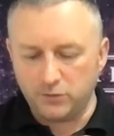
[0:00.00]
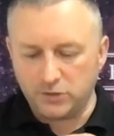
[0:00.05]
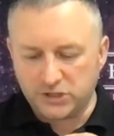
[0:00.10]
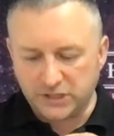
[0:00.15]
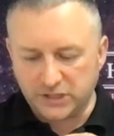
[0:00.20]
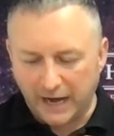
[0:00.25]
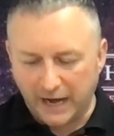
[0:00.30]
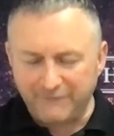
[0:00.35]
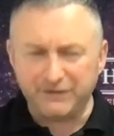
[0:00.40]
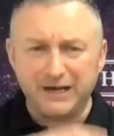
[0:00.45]

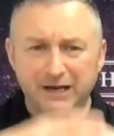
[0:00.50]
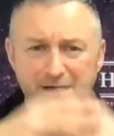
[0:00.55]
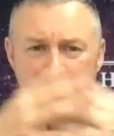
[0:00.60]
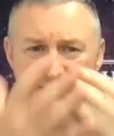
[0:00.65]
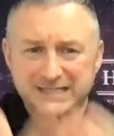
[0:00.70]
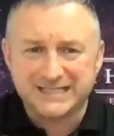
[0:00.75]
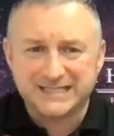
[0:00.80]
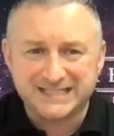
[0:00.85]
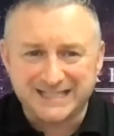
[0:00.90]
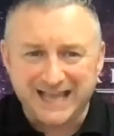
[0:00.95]
have an
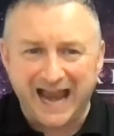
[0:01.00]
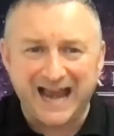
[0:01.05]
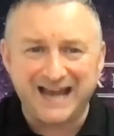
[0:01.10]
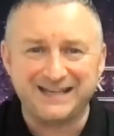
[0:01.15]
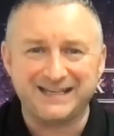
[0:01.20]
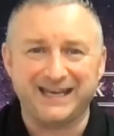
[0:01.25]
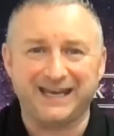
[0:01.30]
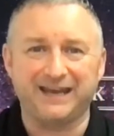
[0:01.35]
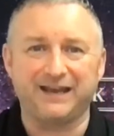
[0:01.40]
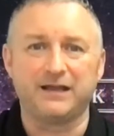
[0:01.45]

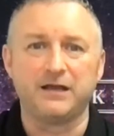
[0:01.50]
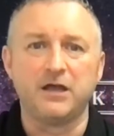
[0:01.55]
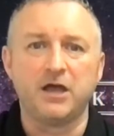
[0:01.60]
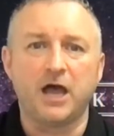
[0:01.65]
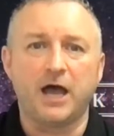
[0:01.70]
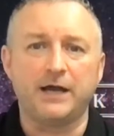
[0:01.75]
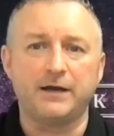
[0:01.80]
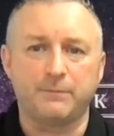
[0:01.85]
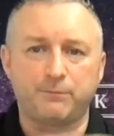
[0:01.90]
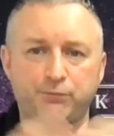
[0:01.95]
understanding,
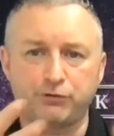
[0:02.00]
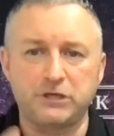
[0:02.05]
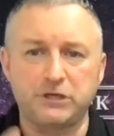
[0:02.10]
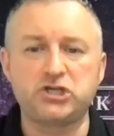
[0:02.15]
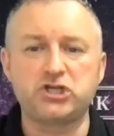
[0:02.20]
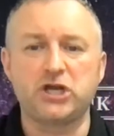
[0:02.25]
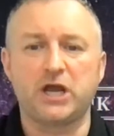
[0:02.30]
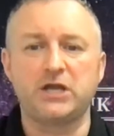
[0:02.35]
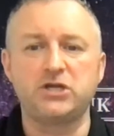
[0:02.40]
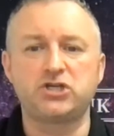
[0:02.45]
an
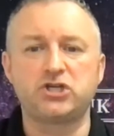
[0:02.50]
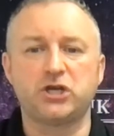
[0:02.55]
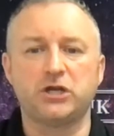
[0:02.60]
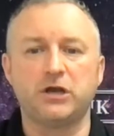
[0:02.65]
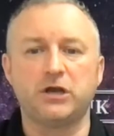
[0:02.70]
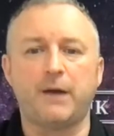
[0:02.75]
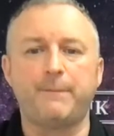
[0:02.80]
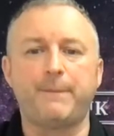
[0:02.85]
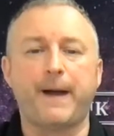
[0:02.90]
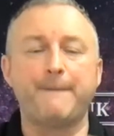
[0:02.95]
appreciation
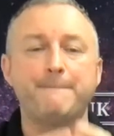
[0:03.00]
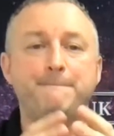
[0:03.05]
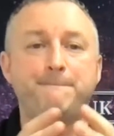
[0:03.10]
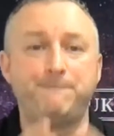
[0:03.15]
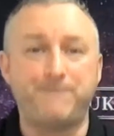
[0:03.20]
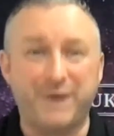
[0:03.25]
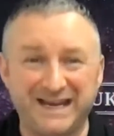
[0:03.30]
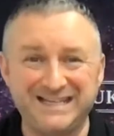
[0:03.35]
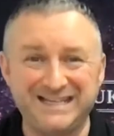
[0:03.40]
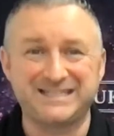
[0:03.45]
about
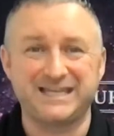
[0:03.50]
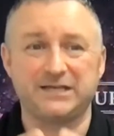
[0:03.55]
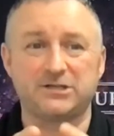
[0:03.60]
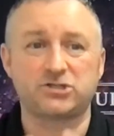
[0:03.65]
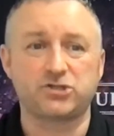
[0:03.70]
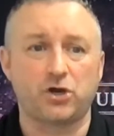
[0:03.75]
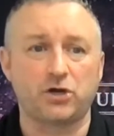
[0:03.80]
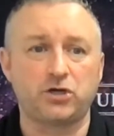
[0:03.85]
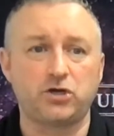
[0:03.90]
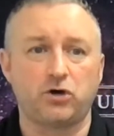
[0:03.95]
basic
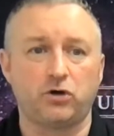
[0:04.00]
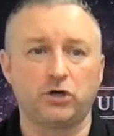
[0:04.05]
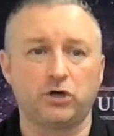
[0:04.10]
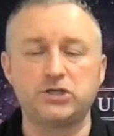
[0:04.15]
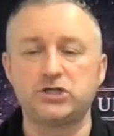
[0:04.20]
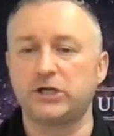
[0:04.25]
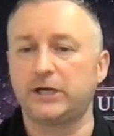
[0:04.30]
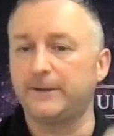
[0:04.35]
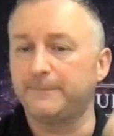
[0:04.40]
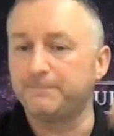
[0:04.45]

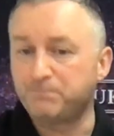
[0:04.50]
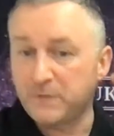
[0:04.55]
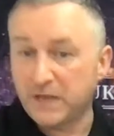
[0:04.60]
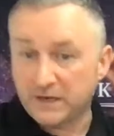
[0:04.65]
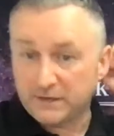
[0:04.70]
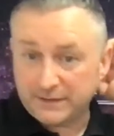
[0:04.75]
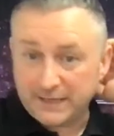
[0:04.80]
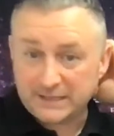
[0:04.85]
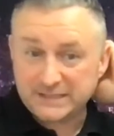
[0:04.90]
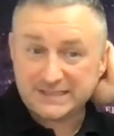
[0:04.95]
psychology.
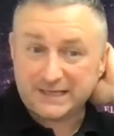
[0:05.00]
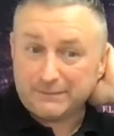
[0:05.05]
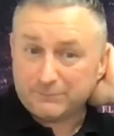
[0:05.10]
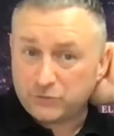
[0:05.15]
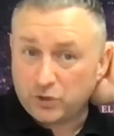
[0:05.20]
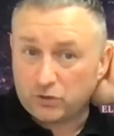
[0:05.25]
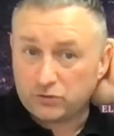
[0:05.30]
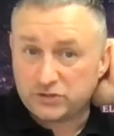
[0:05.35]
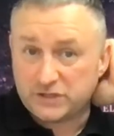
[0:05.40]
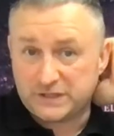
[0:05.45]
Now, some
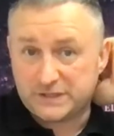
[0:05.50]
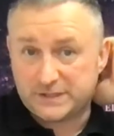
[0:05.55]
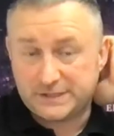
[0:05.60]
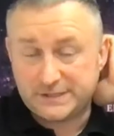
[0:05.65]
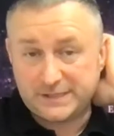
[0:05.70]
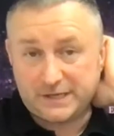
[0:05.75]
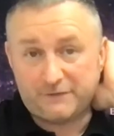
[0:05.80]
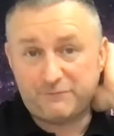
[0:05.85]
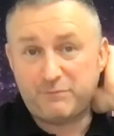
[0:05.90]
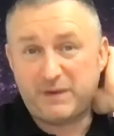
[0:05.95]
doctors and
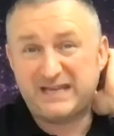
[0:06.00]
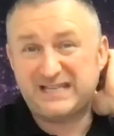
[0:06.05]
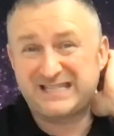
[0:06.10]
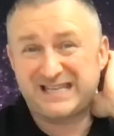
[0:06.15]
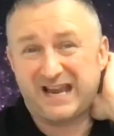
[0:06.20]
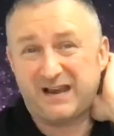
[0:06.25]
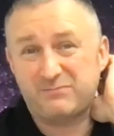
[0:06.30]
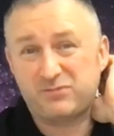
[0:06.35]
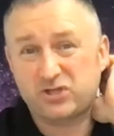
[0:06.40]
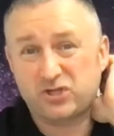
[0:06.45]
stuff may
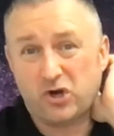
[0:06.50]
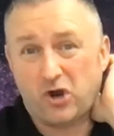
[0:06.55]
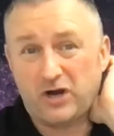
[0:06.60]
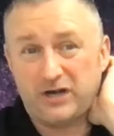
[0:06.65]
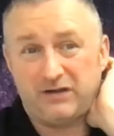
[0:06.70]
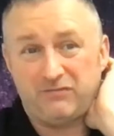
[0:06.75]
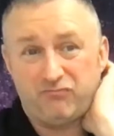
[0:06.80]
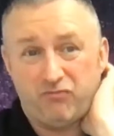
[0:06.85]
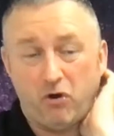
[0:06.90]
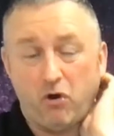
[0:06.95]
say I'm
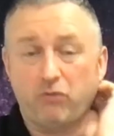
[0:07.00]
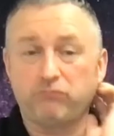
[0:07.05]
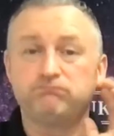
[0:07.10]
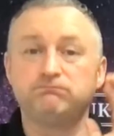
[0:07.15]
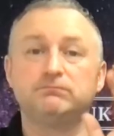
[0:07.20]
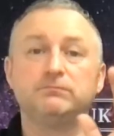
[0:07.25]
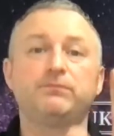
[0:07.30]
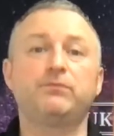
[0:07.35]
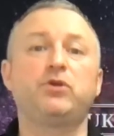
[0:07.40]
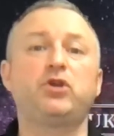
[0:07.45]
slightly wrong.
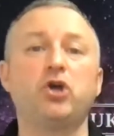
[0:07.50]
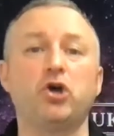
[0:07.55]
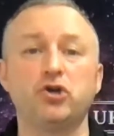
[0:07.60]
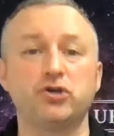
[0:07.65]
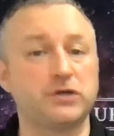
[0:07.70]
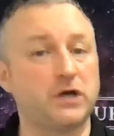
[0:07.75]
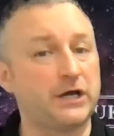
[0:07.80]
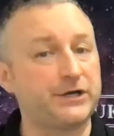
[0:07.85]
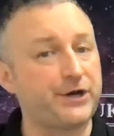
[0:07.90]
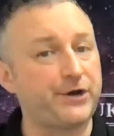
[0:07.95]

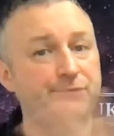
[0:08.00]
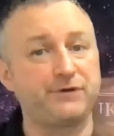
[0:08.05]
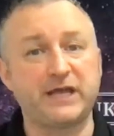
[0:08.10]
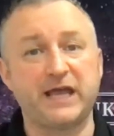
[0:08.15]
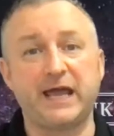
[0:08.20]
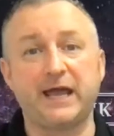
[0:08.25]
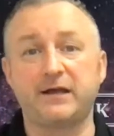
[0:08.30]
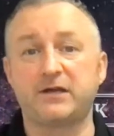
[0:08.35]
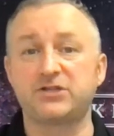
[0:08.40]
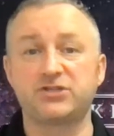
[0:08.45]
Good, I don't
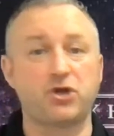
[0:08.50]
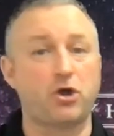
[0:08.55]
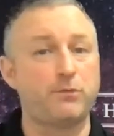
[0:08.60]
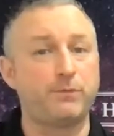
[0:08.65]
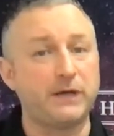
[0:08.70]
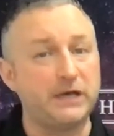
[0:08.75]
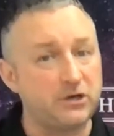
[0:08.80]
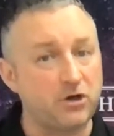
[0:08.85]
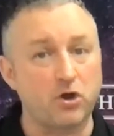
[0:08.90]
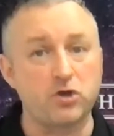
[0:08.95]
care, because
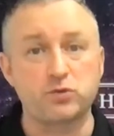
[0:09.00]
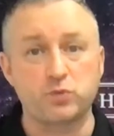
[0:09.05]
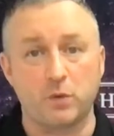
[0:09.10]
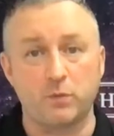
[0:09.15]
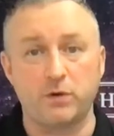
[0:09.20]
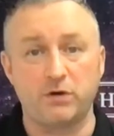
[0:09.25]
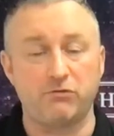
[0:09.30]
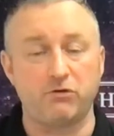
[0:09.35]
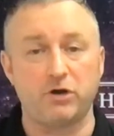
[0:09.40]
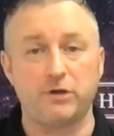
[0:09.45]
nobody knows what
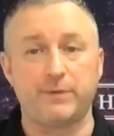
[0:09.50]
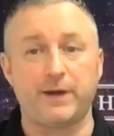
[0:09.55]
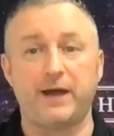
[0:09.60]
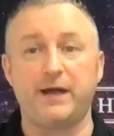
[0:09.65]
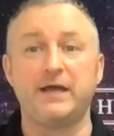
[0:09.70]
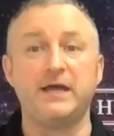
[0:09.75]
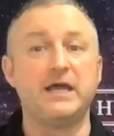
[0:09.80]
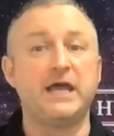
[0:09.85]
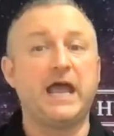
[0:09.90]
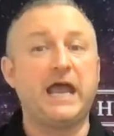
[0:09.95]
we're on about.
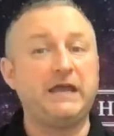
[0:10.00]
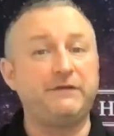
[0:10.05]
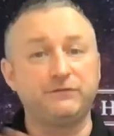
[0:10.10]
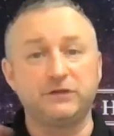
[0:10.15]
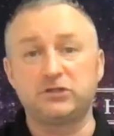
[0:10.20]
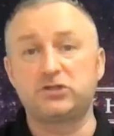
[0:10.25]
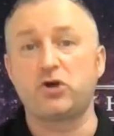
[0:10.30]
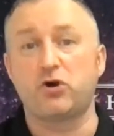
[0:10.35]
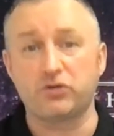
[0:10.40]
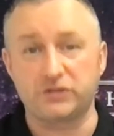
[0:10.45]
Even the
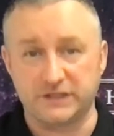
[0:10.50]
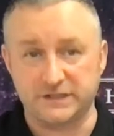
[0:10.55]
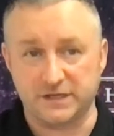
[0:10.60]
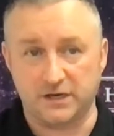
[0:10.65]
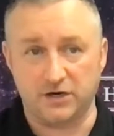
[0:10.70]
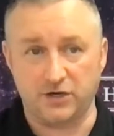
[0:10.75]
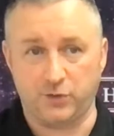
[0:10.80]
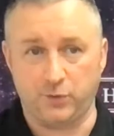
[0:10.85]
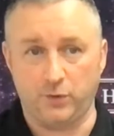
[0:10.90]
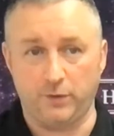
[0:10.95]
doctors
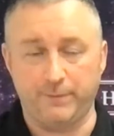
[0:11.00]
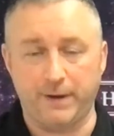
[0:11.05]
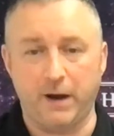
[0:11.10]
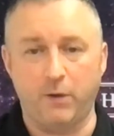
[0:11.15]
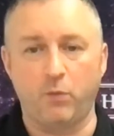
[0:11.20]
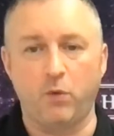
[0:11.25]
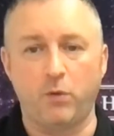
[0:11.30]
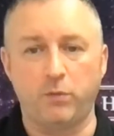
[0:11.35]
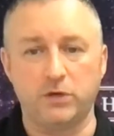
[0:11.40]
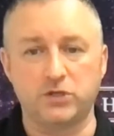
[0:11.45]
argue about
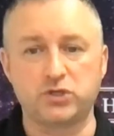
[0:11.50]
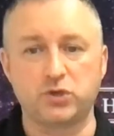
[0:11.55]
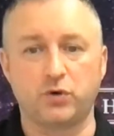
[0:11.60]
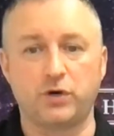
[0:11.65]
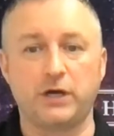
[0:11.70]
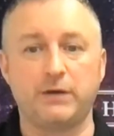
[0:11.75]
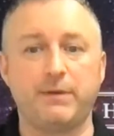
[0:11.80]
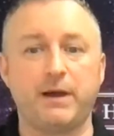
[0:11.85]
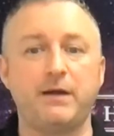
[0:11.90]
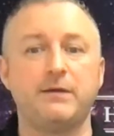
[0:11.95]
what we're
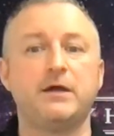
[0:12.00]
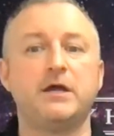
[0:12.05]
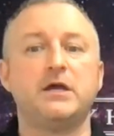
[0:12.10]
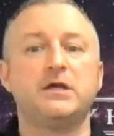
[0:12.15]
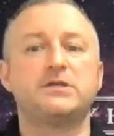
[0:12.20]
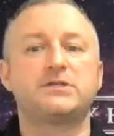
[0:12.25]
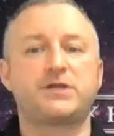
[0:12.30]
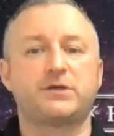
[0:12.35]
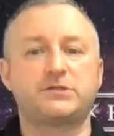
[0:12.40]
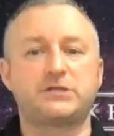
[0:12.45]
talking about.
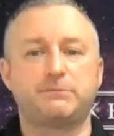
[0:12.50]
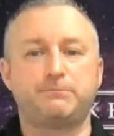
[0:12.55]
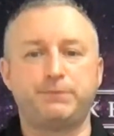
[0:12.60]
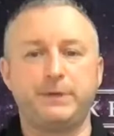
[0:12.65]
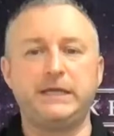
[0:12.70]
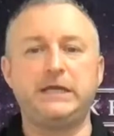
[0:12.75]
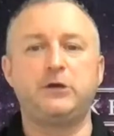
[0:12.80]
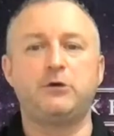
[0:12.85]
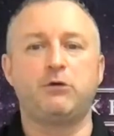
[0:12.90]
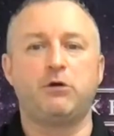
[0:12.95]
So to
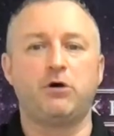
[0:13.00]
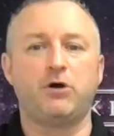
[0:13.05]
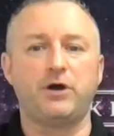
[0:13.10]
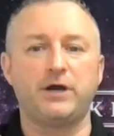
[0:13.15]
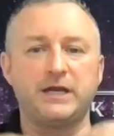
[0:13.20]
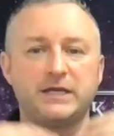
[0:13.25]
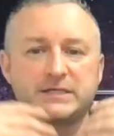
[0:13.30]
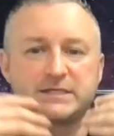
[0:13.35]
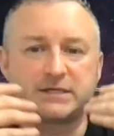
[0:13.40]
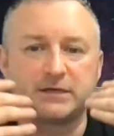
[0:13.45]
be quite
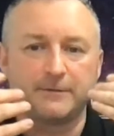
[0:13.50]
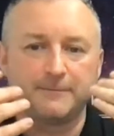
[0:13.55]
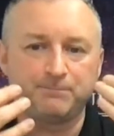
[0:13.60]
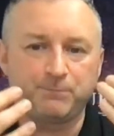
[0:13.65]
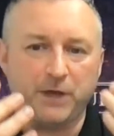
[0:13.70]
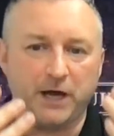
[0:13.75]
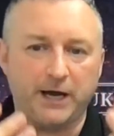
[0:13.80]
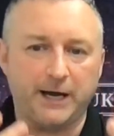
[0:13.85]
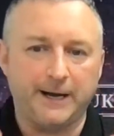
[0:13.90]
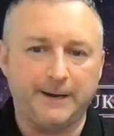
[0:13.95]
honest,
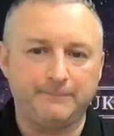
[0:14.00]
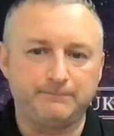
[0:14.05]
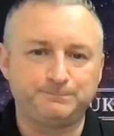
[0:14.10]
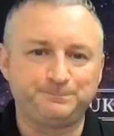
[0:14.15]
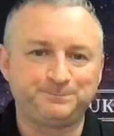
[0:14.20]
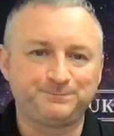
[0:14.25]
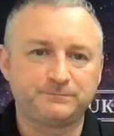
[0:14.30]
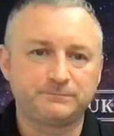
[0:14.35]
my